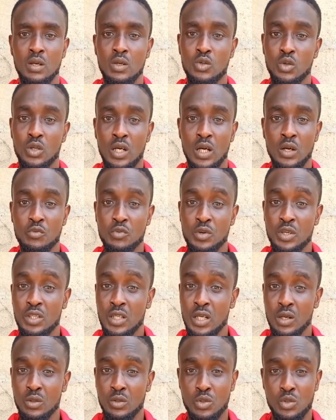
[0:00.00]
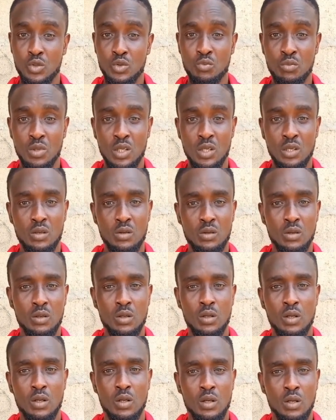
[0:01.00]
You can reach out to me
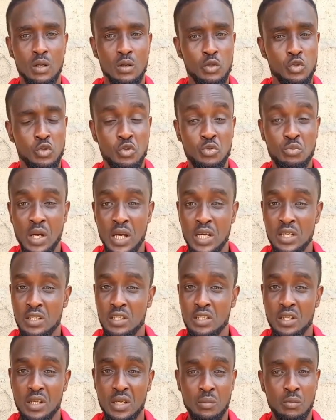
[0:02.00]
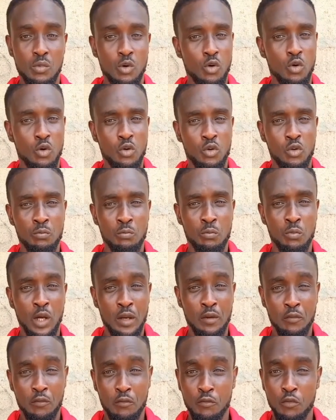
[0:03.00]
through my DM or on
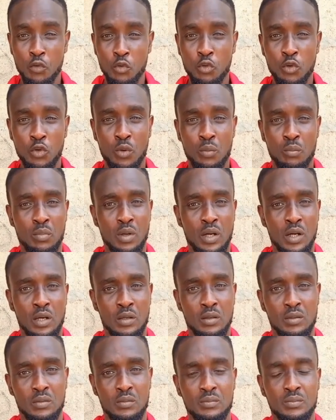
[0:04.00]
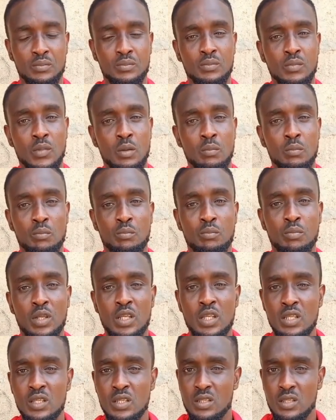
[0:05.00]
my phone number.
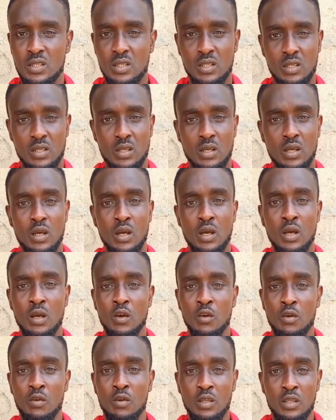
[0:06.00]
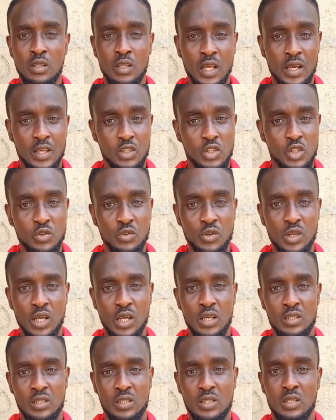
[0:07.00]
Please,
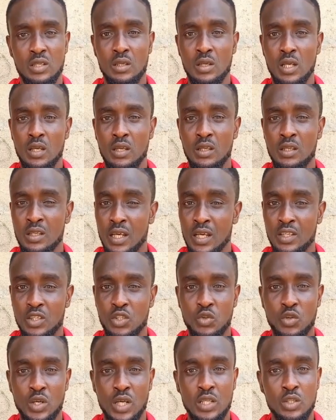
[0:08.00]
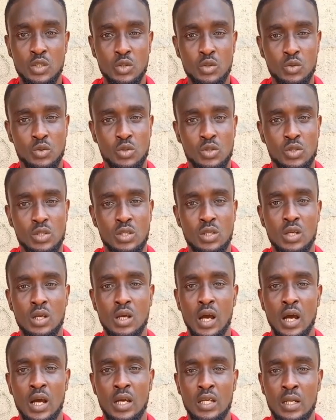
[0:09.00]
Nigerians, Nigerian youths,
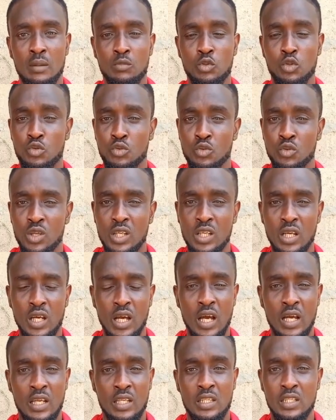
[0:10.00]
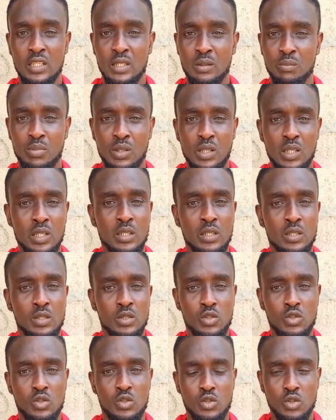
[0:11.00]
I am truly and deeply
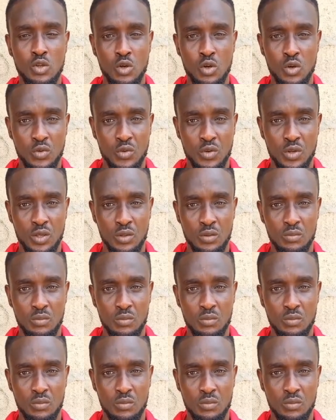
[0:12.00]
sorry.